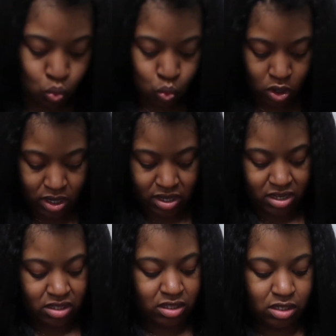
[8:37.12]

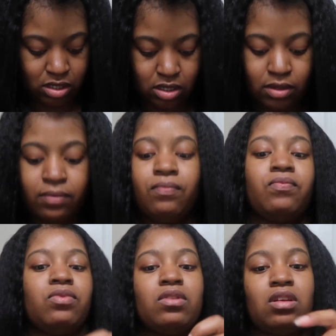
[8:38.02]
ones.
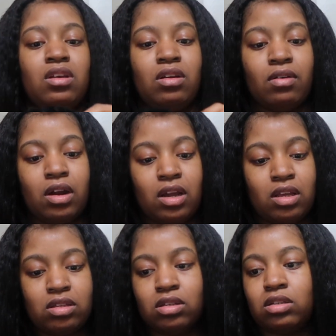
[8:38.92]

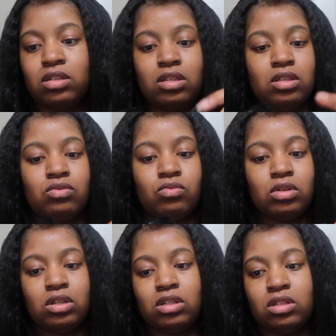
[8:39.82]
Right, so you see these
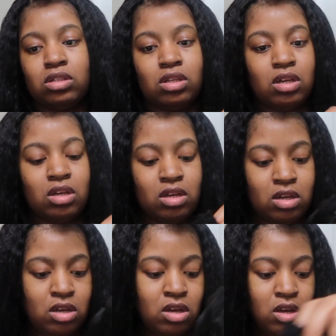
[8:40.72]
ones.
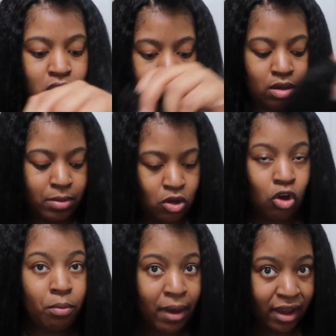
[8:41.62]
I'm gonna
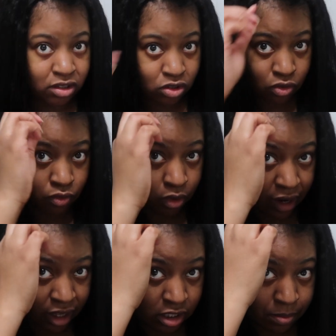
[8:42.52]
go back where
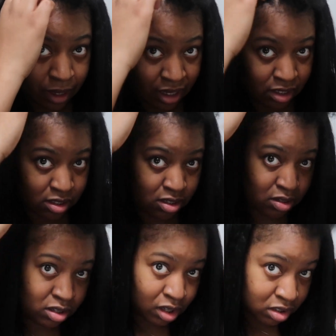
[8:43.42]
I had space.
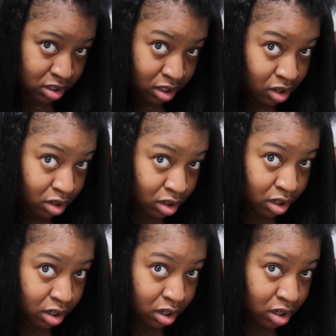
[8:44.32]
Y'all seen it
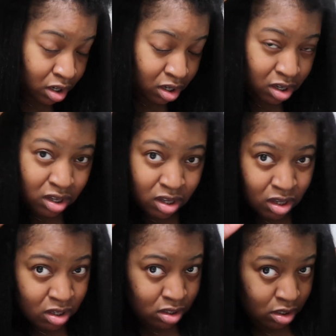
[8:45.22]
earlier,
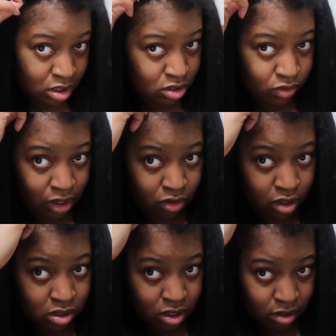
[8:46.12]
and this is what I do all
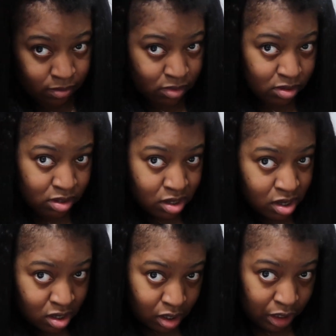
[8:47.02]
the time.
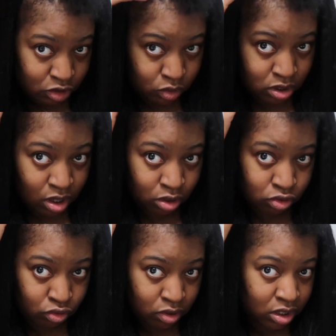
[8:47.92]
I just want to talk
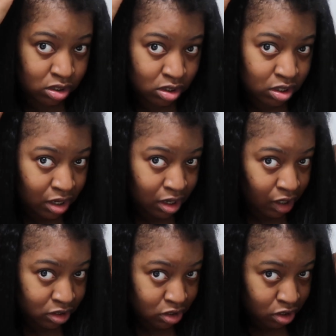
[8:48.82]
through it and
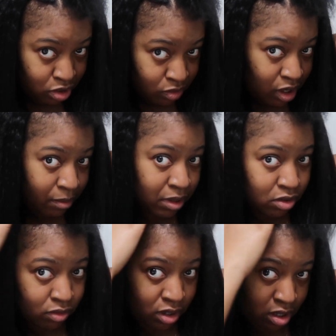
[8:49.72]
actually show you what I'll be
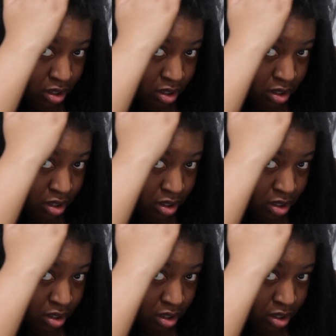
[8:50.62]
doing.